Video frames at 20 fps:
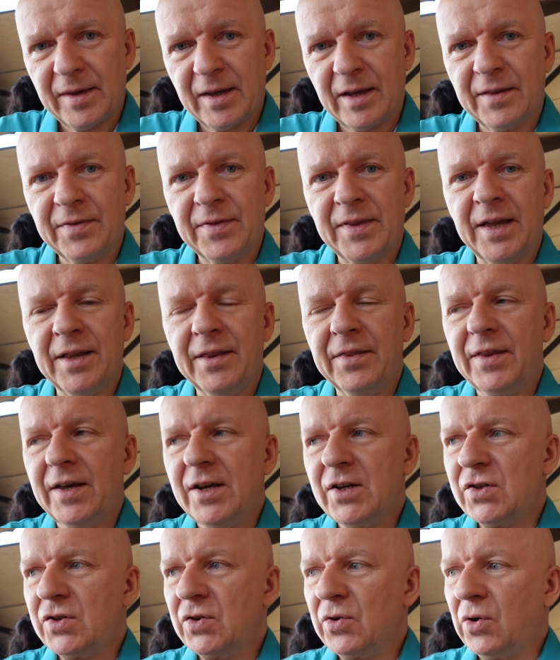and then
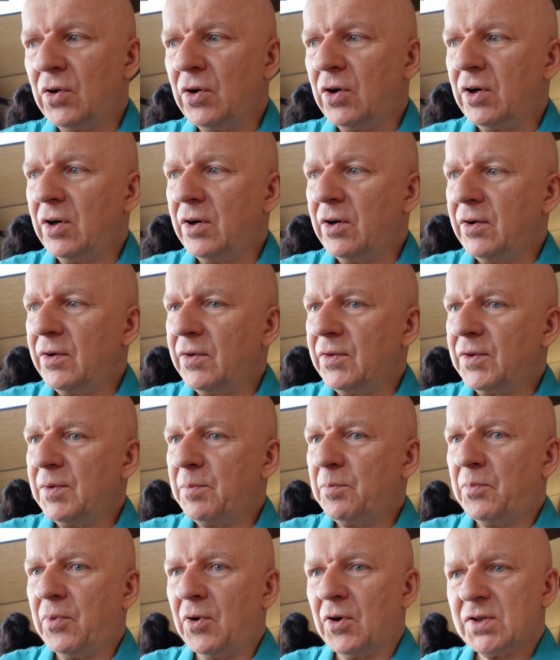they store the
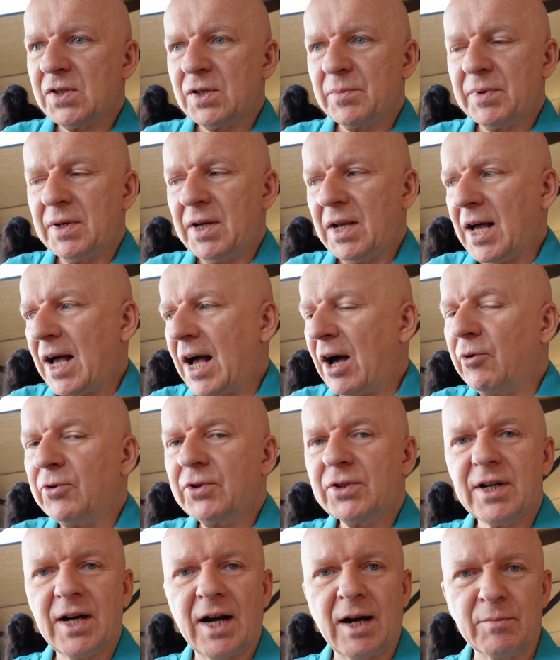possible
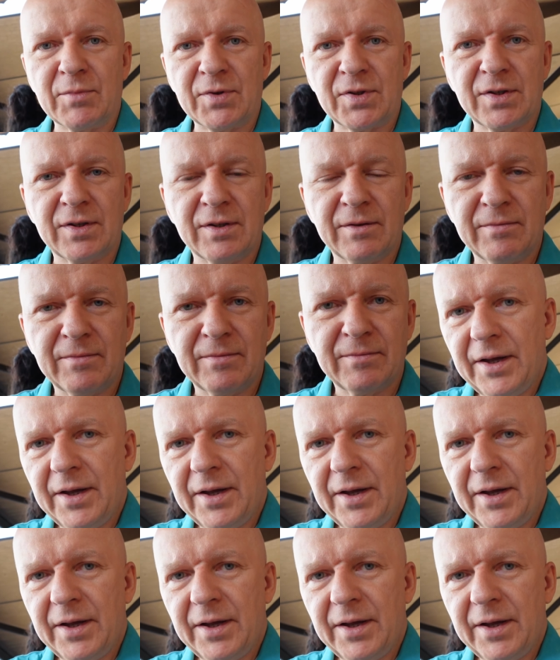outcomes.